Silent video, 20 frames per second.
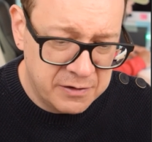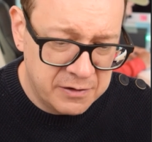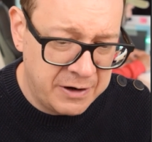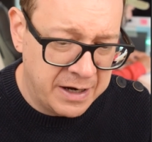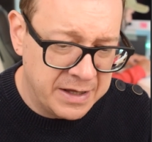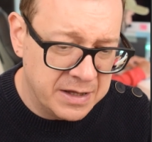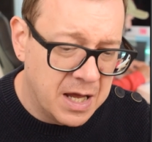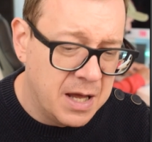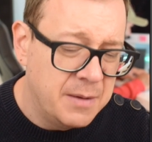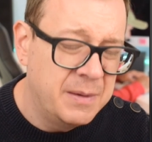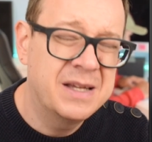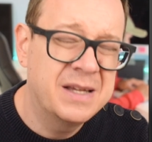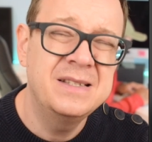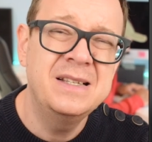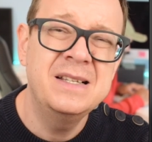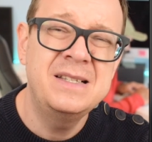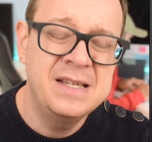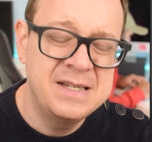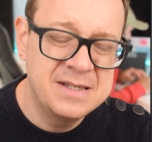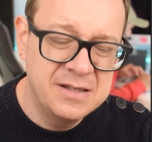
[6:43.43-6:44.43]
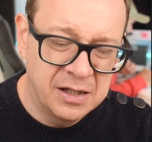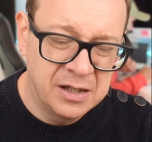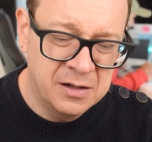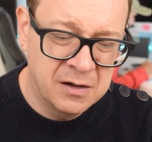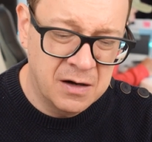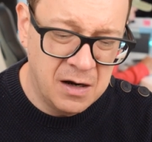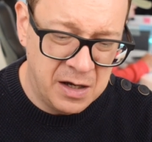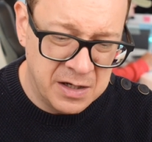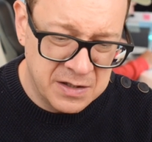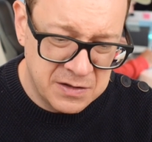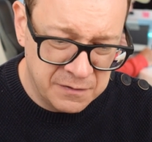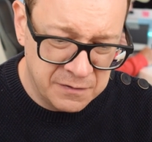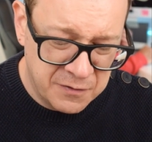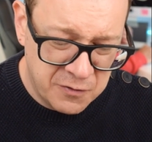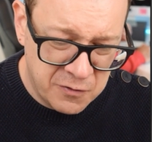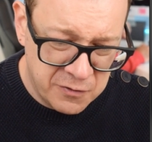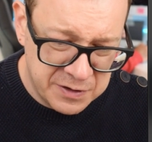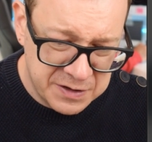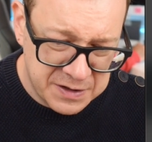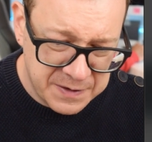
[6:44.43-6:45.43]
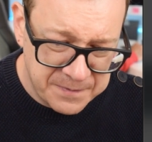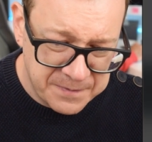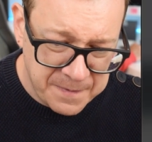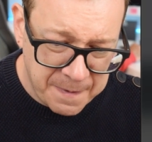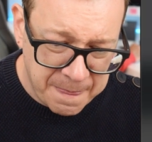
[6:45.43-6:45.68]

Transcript: Great, because this is not a class, of course.